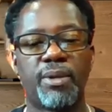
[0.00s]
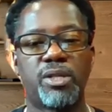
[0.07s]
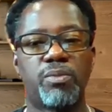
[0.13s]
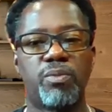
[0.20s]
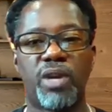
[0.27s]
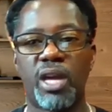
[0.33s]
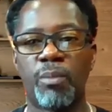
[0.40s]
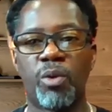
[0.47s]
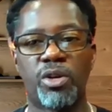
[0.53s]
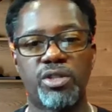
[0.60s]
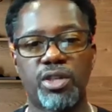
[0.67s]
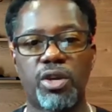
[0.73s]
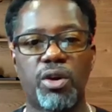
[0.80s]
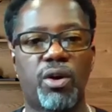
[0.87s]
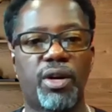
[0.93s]
It's way more
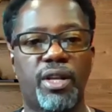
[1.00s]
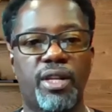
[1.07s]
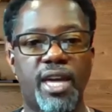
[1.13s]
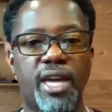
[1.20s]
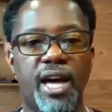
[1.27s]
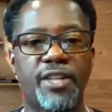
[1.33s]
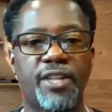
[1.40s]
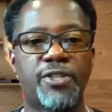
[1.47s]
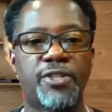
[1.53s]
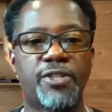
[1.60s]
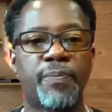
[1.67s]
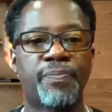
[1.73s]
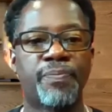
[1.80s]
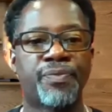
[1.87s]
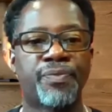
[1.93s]
secure than cash.
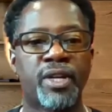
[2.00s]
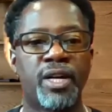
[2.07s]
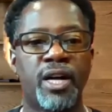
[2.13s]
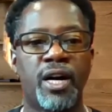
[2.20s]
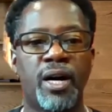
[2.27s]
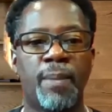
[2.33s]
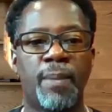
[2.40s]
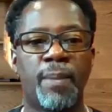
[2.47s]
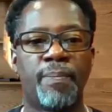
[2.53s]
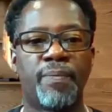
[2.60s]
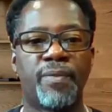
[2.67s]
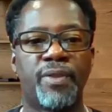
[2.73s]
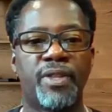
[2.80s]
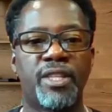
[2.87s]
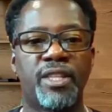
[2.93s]

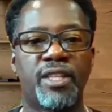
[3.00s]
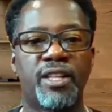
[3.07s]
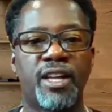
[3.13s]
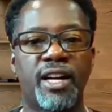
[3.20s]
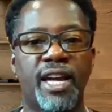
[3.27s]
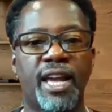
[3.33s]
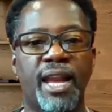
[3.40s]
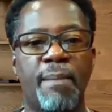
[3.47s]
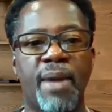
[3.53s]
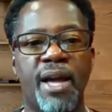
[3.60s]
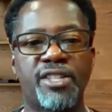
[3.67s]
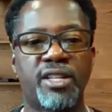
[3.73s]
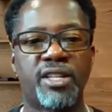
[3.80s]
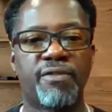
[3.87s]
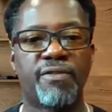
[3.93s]
Again, I
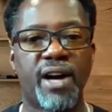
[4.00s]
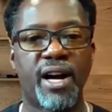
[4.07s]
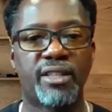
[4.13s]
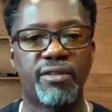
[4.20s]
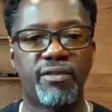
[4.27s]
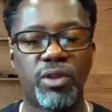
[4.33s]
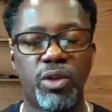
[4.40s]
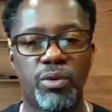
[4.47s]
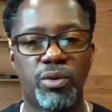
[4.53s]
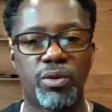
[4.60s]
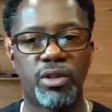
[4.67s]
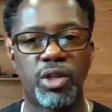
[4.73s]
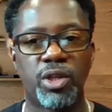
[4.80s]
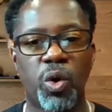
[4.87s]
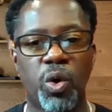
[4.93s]
mentioned the fact of
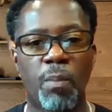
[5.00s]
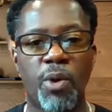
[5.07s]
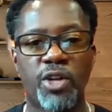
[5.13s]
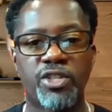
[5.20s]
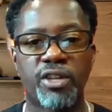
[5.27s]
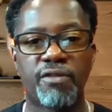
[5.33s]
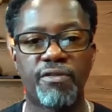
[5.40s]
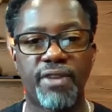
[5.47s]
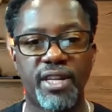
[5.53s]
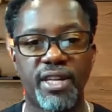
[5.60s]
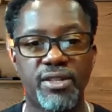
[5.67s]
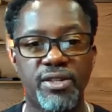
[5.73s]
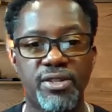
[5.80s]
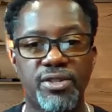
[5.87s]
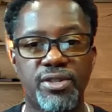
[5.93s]
low merchant
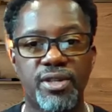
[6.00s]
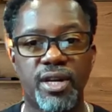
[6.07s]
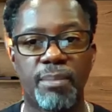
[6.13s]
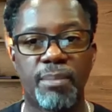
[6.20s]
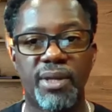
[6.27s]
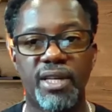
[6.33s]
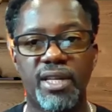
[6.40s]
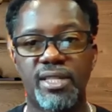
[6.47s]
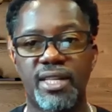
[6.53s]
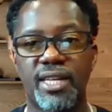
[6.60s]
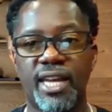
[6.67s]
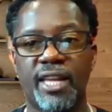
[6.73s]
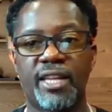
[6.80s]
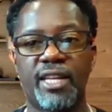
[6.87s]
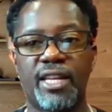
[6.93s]
fees because
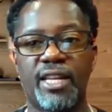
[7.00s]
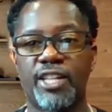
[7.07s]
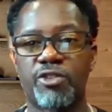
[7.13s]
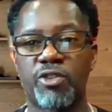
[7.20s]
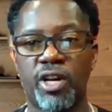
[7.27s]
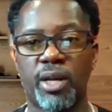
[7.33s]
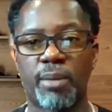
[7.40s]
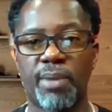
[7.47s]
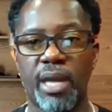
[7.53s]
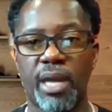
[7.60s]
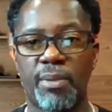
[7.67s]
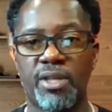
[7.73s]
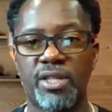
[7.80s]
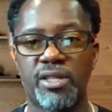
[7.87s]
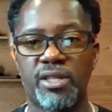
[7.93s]
again, the electronic
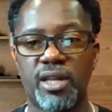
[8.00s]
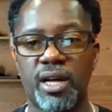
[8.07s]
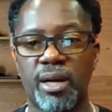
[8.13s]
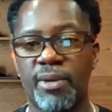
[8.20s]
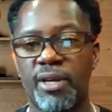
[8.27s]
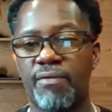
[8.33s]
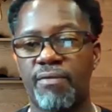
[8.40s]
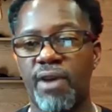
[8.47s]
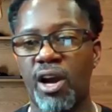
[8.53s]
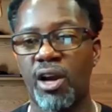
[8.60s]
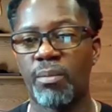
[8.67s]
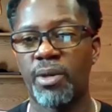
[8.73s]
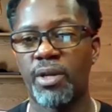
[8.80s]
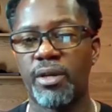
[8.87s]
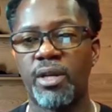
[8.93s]
payments
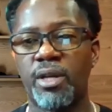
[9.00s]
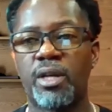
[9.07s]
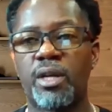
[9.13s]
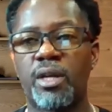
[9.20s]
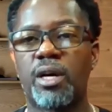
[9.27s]
environment,